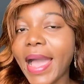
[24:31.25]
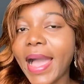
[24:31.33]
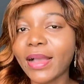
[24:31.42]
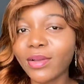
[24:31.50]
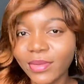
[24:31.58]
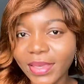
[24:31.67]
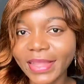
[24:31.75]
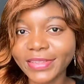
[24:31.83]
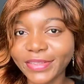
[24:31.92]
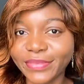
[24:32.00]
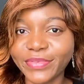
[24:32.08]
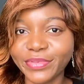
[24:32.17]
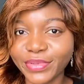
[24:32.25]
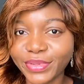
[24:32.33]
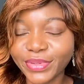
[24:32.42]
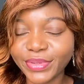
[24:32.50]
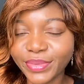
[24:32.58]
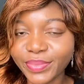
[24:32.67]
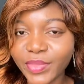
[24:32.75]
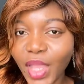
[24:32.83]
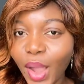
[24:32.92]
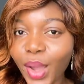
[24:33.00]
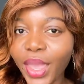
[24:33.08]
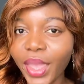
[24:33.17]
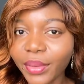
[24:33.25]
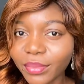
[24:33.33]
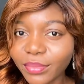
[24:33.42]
and get divorced. Okay?